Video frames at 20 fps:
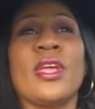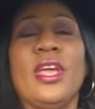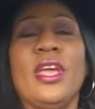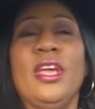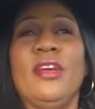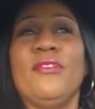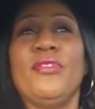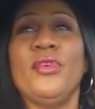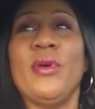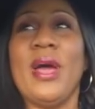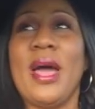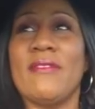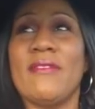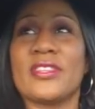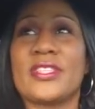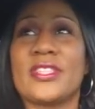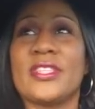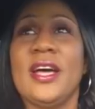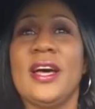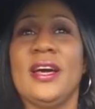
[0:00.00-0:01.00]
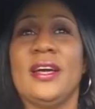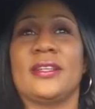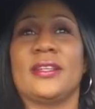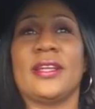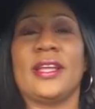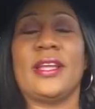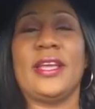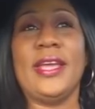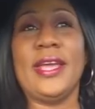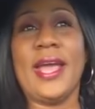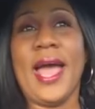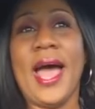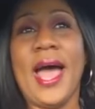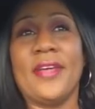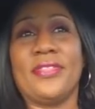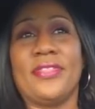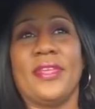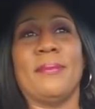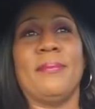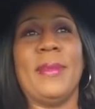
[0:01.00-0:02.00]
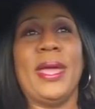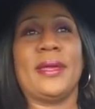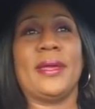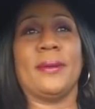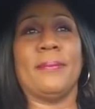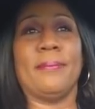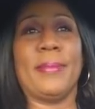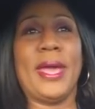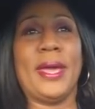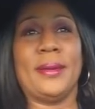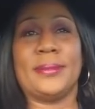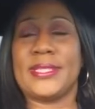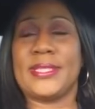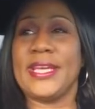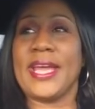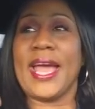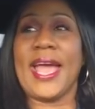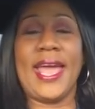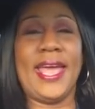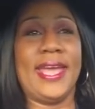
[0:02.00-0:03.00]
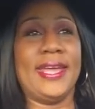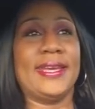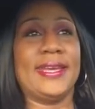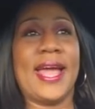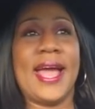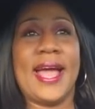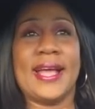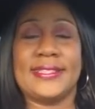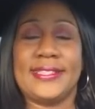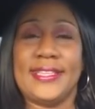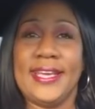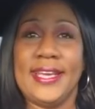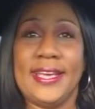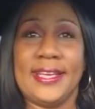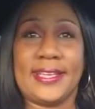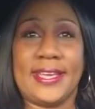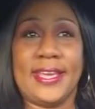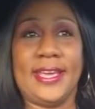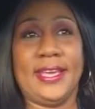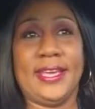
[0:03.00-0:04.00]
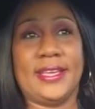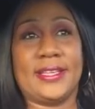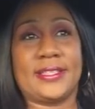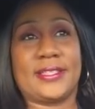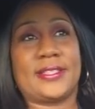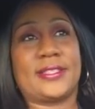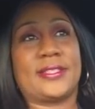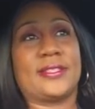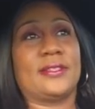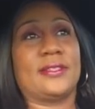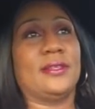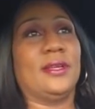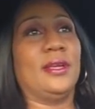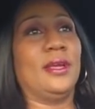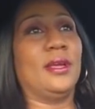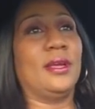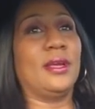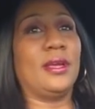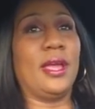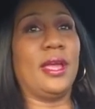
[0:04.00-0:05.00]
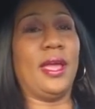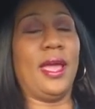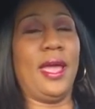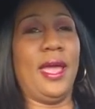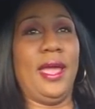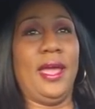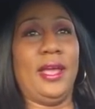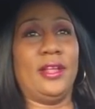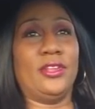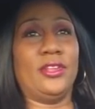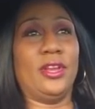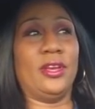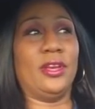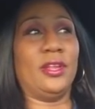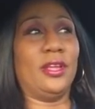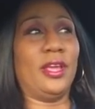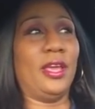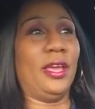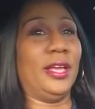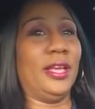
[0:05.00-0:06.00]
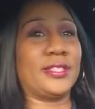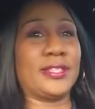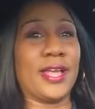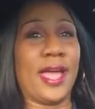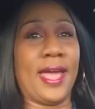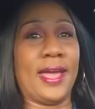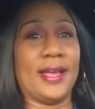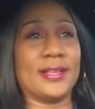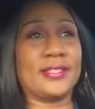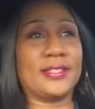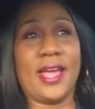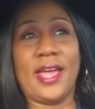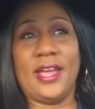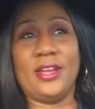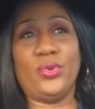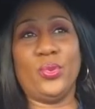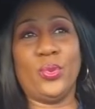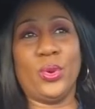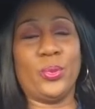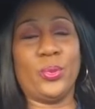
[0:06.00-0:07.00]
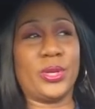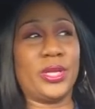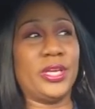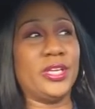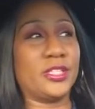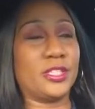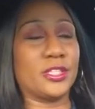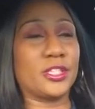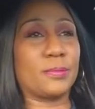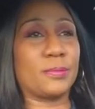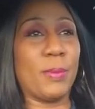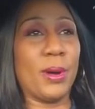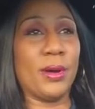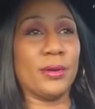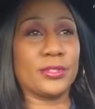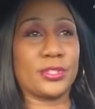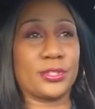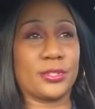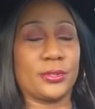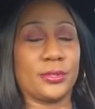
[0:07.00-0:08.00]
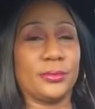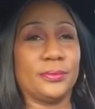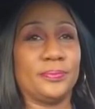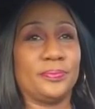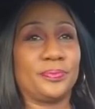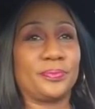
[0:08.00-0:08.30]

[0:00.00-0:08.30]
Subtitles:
If you have a son and he out there making babies, he got 8, 9, 10 kids, and his ass ain't doing what he's supposed to,